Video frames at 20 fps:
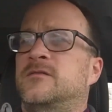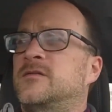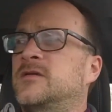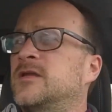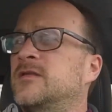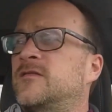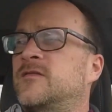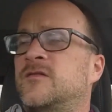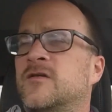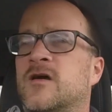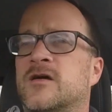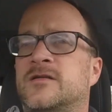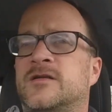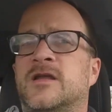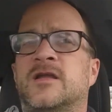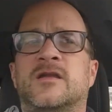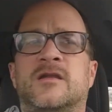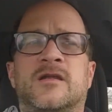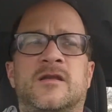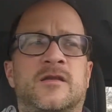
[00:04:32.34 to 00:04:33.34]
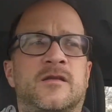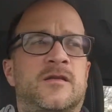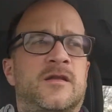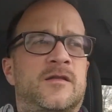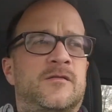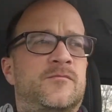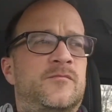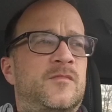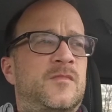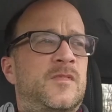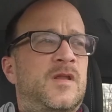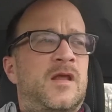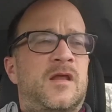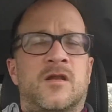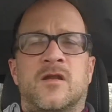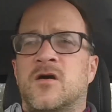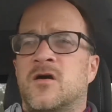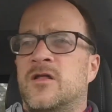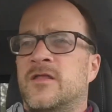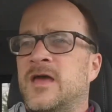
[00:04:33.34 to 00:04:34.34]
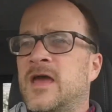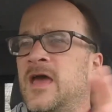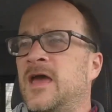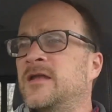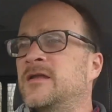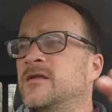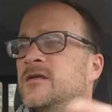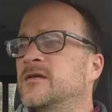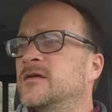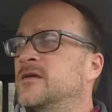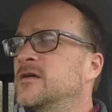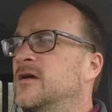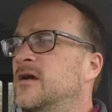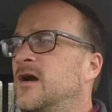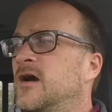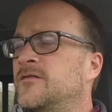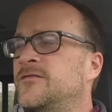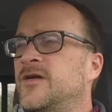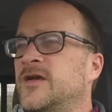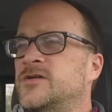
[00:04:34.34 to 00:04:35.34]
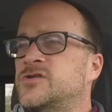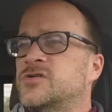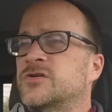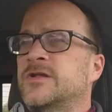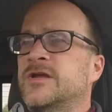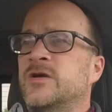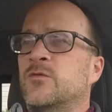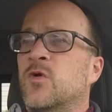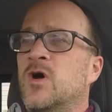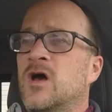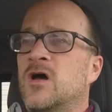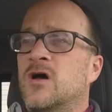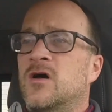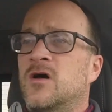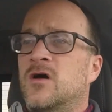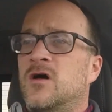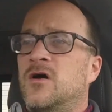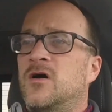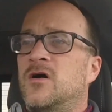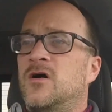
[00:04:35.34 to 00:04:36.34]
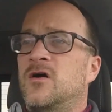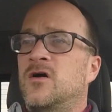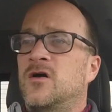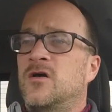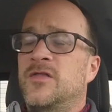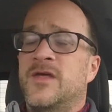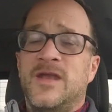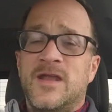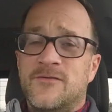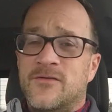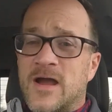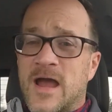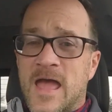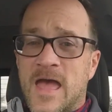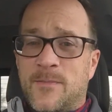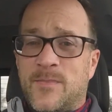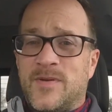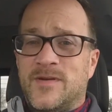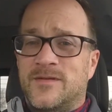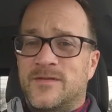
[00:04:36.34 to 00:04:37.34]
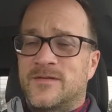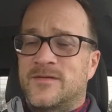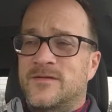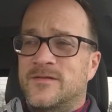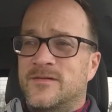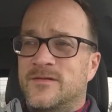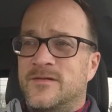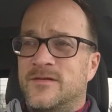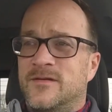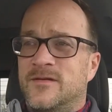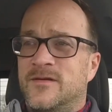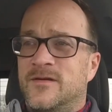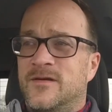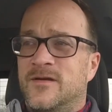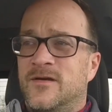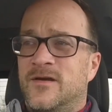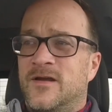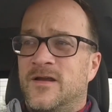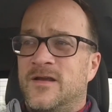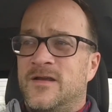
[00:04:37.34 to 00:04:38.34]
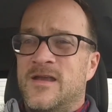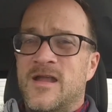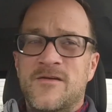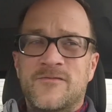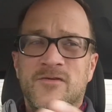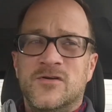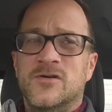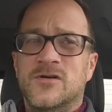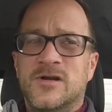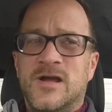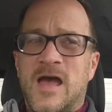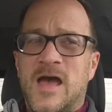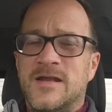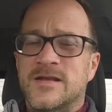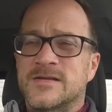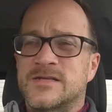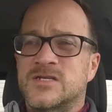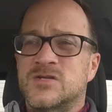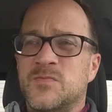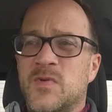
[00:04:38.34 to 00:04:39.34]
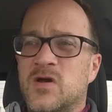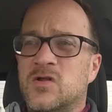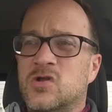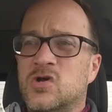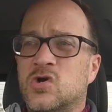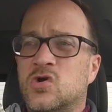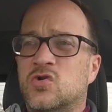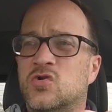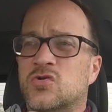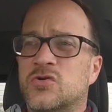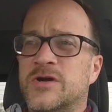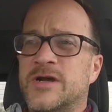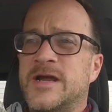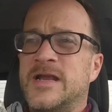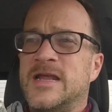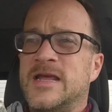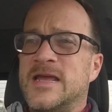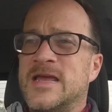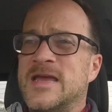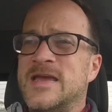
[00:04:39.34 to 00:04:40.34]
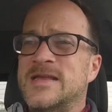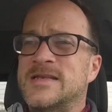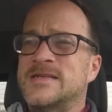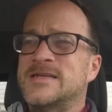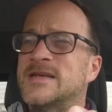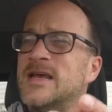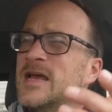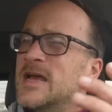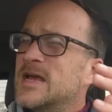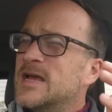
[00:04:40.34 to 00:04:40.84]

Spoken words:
get sucked in and all that eventually. Well, that never happened. Never got a smell of chlorine, a hint.